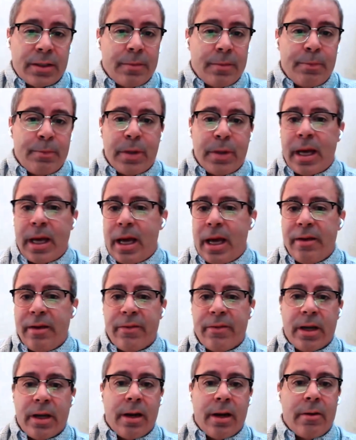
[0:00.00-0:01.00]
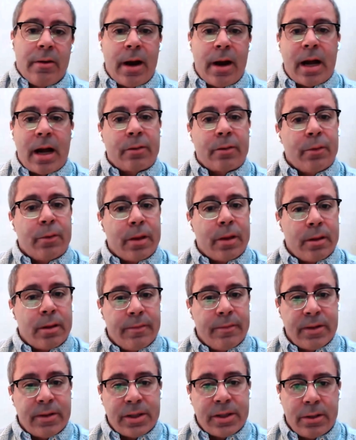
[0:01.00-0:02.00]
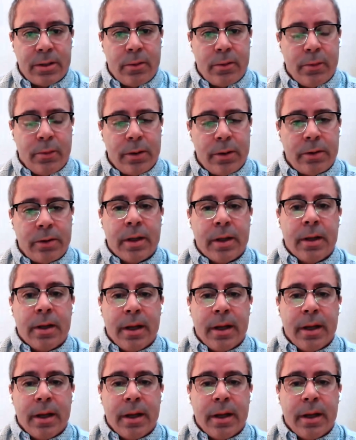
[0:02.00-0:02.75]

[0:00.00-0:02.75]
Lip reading: that behave and interact with the physical world,